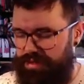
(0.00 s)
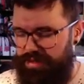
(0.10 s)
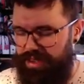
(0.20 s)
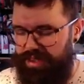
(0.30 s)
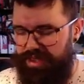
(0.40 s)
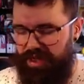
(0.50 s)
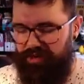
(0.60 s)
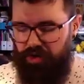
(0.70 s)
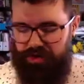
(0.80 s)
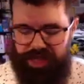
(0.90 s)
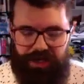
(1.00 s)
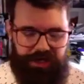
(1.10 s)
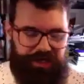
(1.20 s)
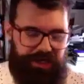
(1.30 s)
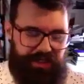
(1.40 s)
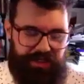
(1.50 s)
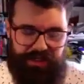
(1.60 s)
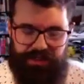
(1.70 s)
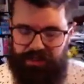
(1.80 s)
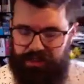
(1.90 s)
taking care of all those
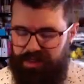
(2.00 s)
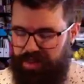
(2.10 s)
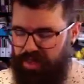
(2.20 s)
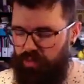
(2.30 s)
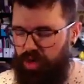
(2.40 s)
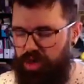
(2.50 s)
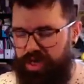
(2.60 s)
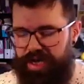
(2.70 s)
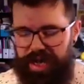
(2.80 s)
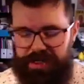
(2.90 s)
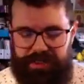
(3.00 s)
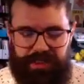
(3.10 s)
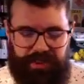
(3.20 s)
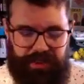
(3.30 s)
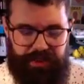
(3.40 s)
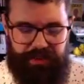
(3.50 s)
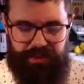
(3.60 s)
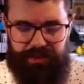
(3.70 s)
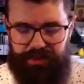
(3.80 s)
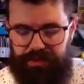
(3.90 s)
energies. And we're all connected in
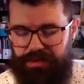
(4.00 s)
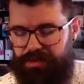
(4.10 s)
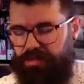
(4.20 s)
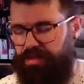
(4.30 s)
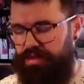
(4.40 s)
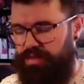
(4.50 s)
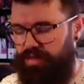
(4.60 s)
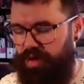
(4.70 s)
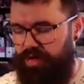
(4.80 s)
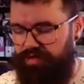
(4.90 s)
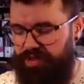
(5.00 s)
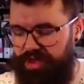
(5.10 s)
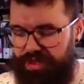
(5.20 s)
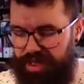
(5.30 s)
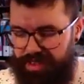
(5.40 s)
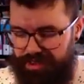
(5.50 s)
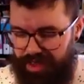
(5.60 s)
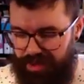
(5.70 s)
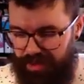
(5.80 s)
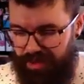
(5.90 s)
this. We're all feeling that
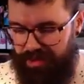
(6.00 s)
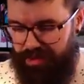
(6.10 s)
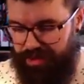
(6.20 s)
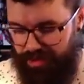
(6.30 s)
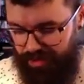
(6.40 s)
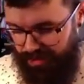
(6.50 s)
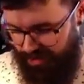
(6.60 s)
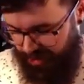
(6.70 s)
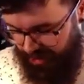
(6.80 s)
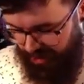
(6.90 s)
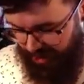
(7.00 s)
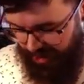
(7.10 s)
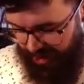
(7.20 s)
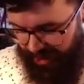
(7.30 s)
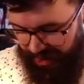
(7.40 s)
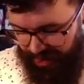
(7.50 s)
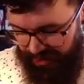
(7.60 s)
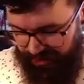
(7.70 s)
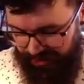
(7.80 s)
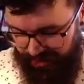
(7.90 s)
together.
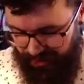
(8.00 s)
And